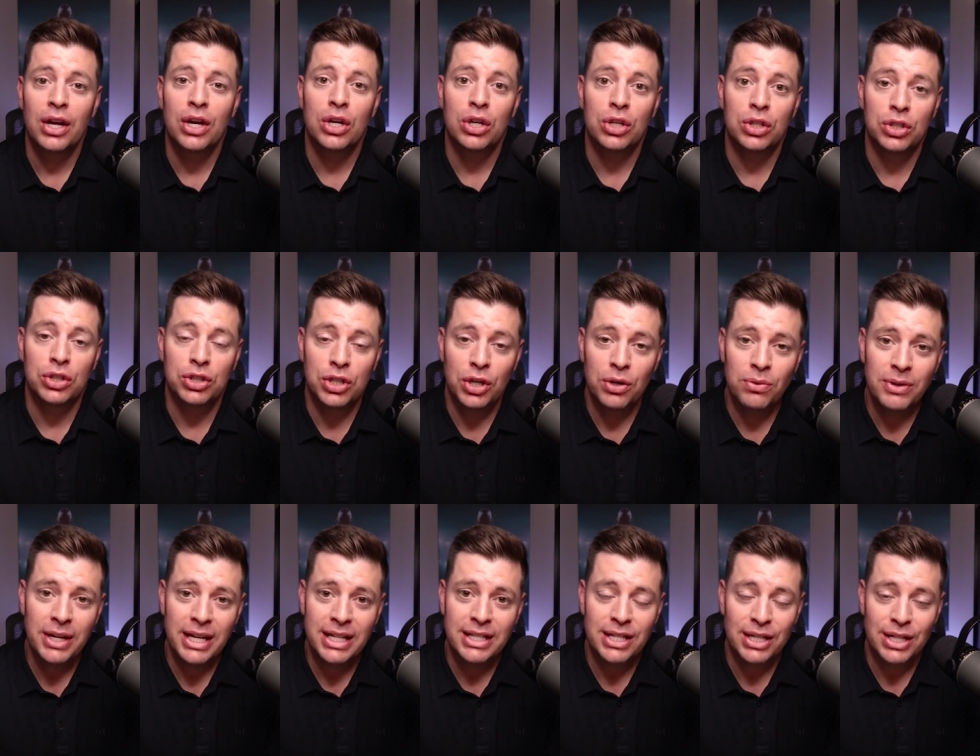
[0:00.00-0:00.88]

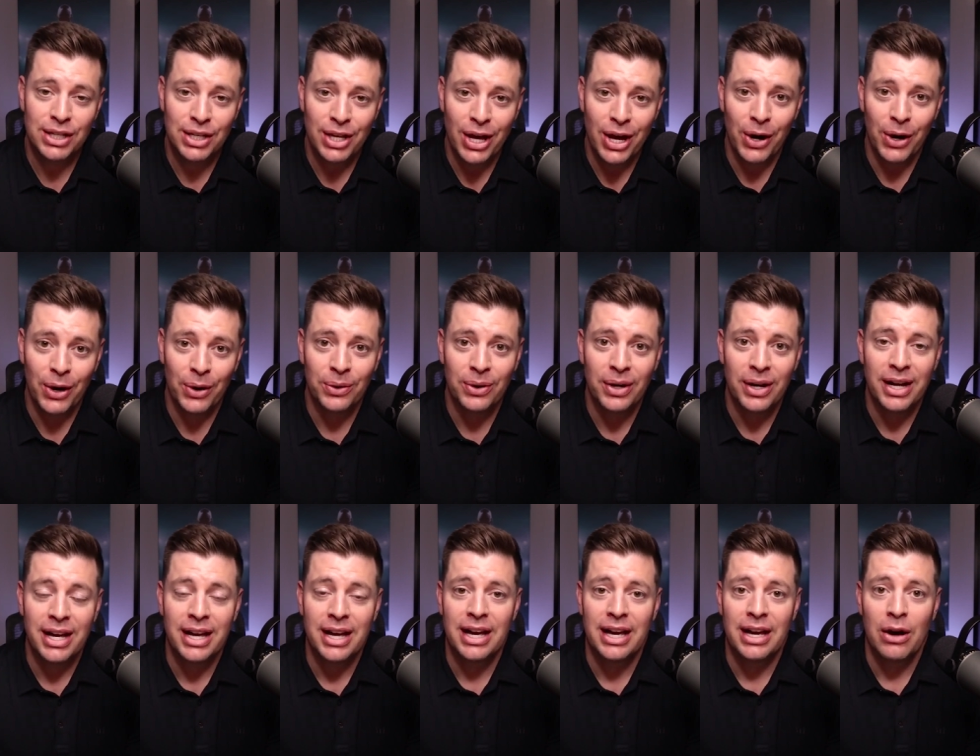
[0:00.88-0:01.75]
need to know
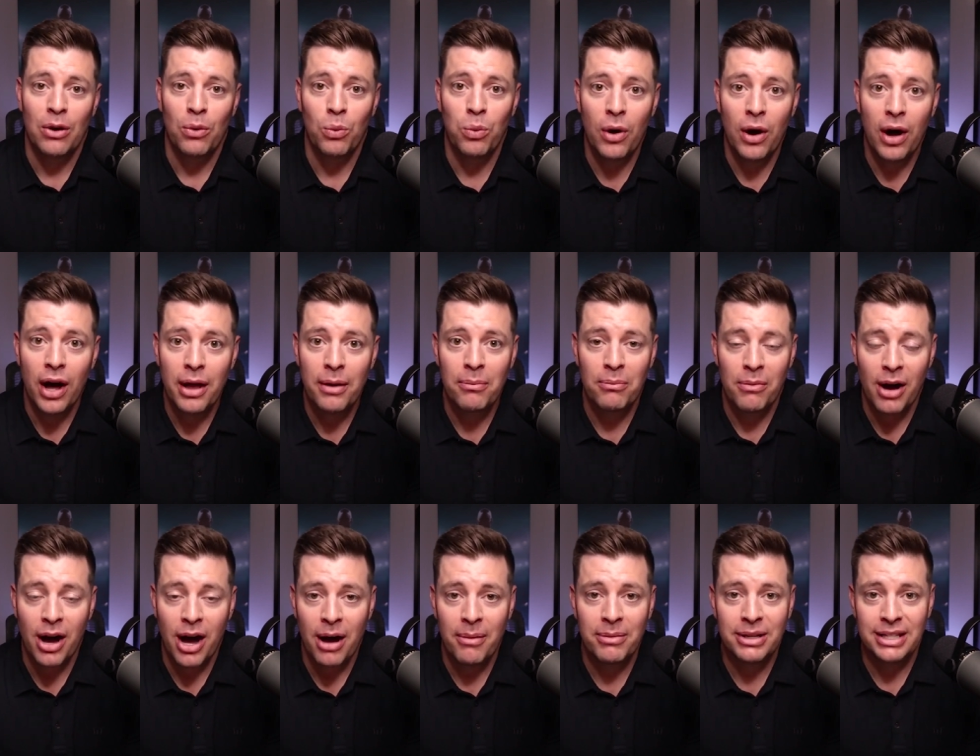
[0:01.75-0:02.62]
what
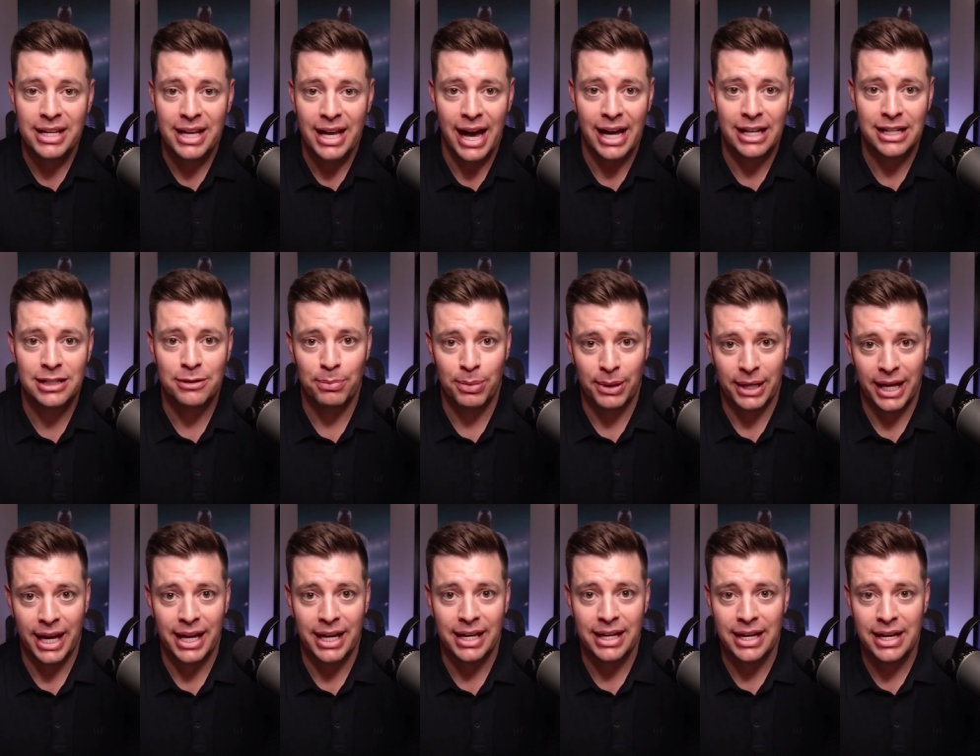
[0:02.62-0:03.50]
mom and dad's
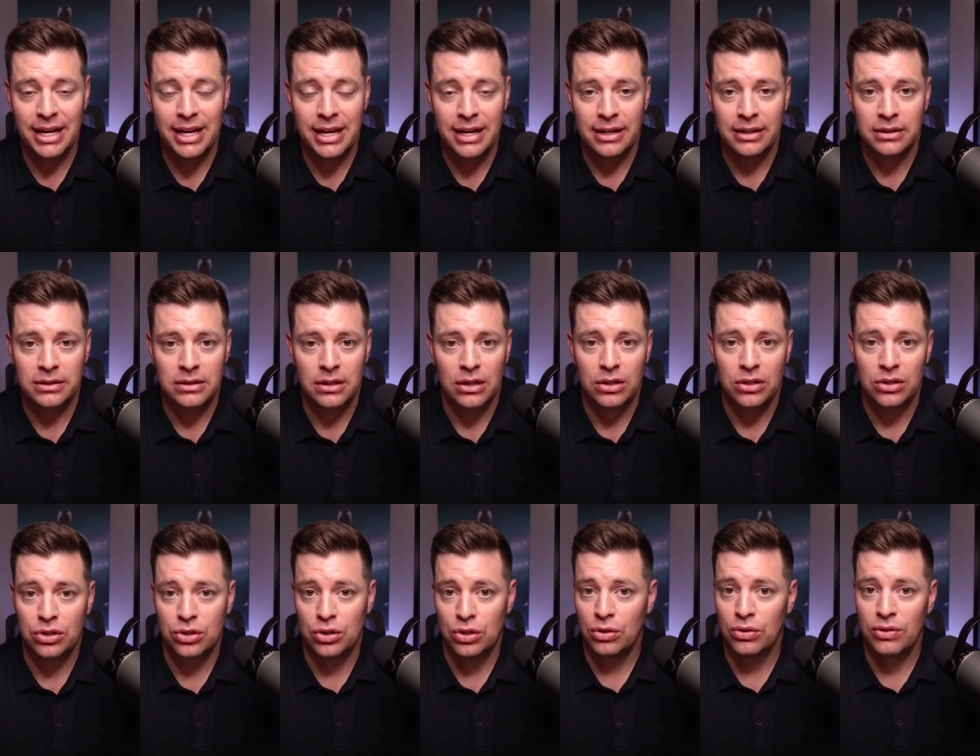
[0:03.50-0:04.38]
plan is.
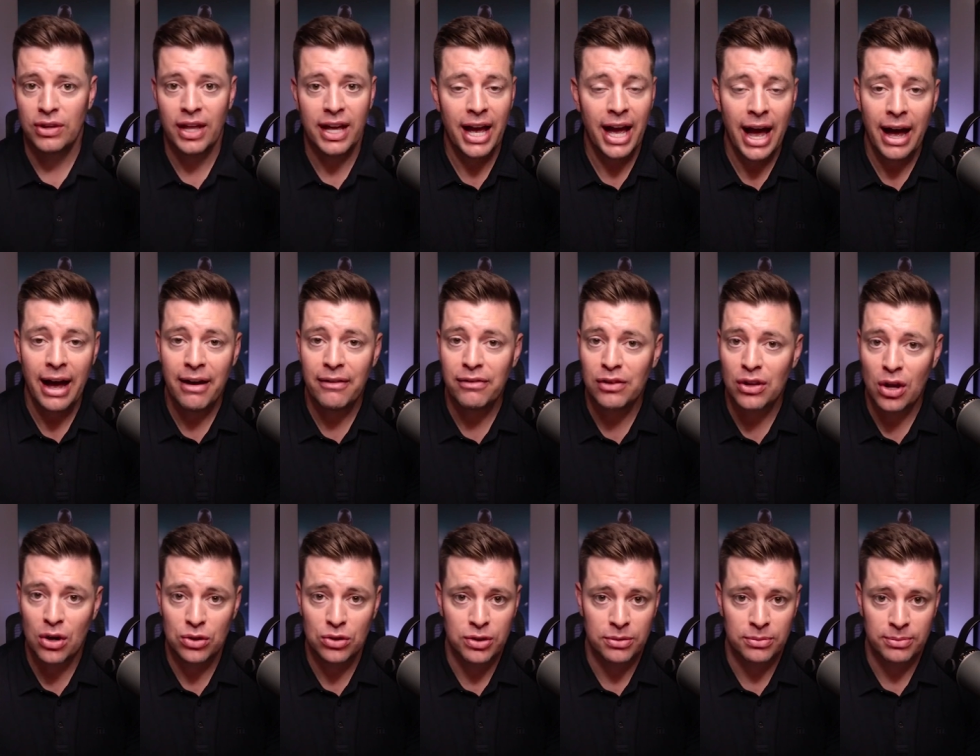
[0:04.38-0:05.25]
Do they have
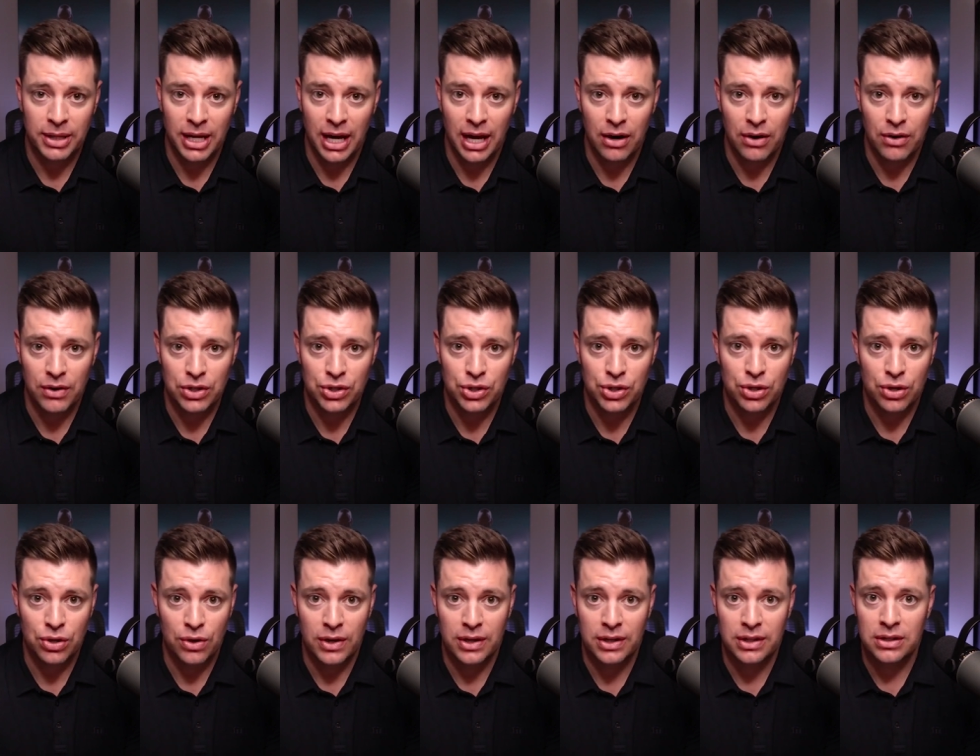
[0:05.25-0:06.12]
long-term care
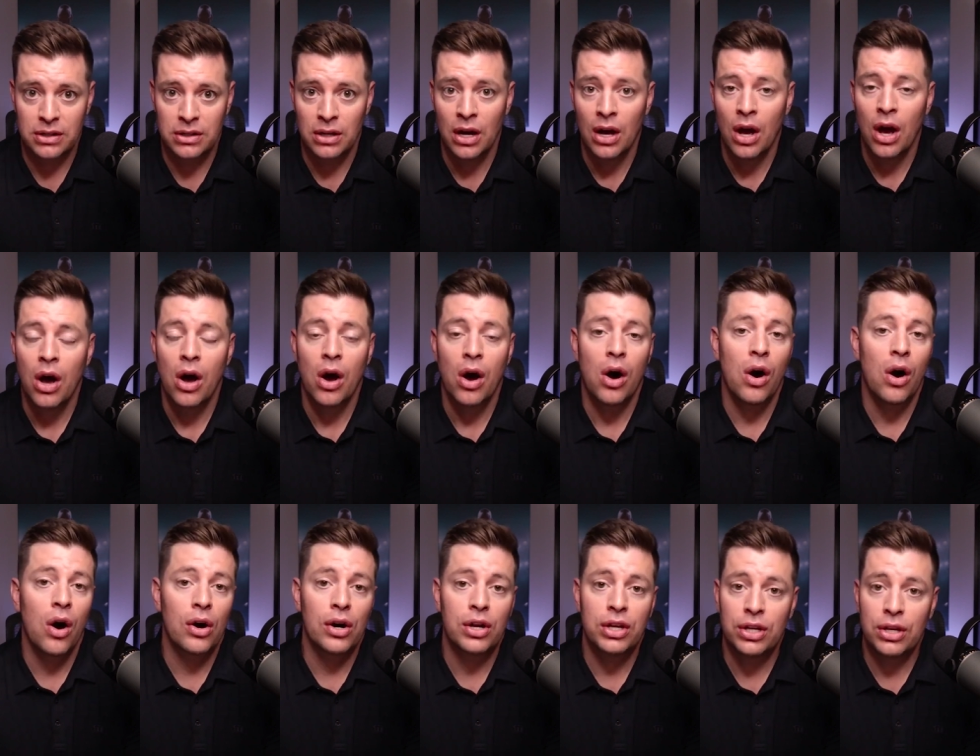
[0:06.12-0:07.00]
insurance?
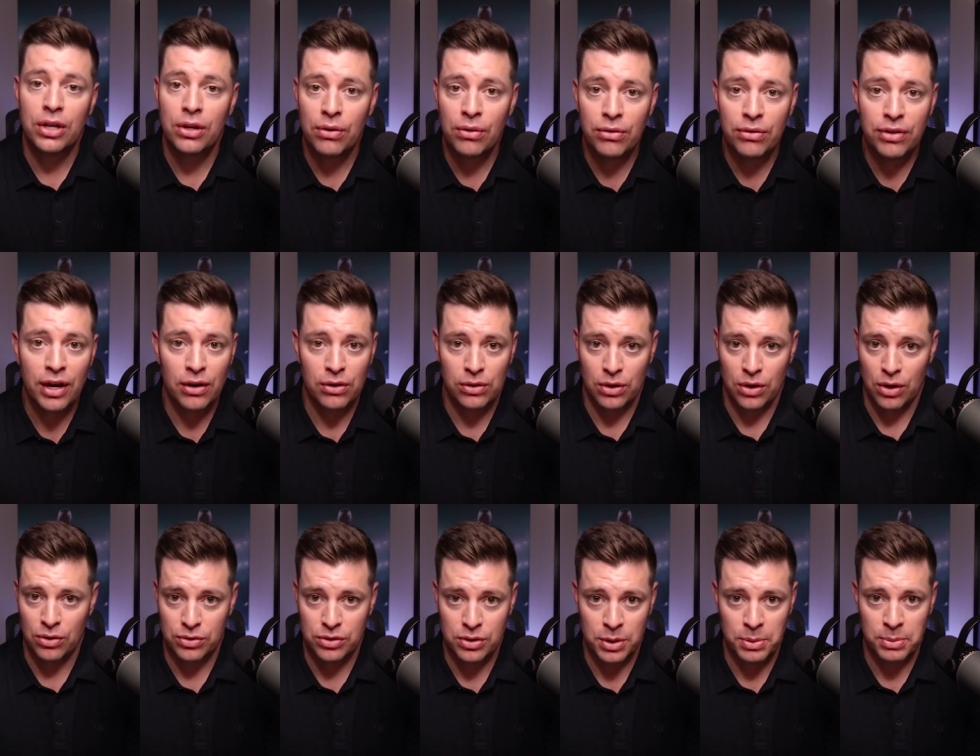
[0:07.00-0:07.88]
Are you their
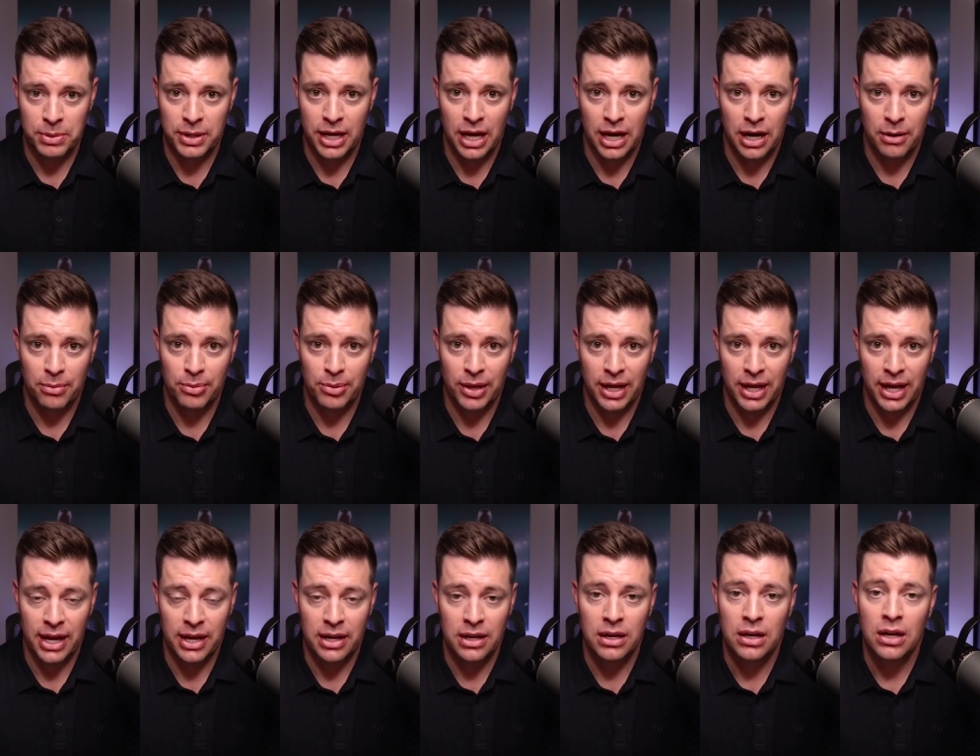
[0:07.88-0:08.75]
long-term care
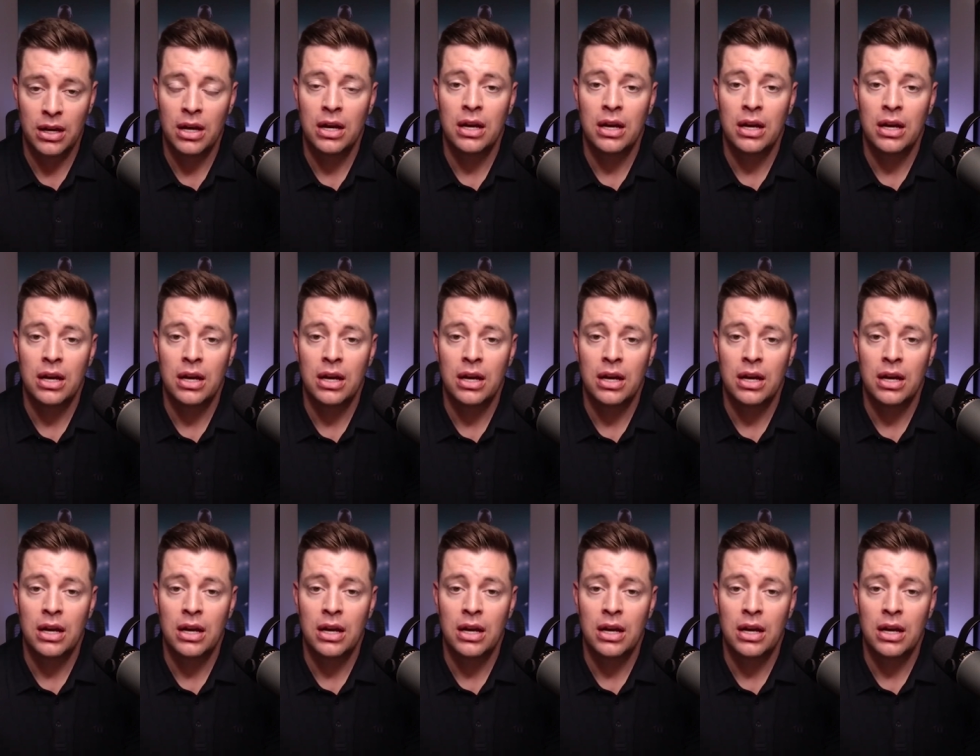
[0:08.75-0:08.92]
plan?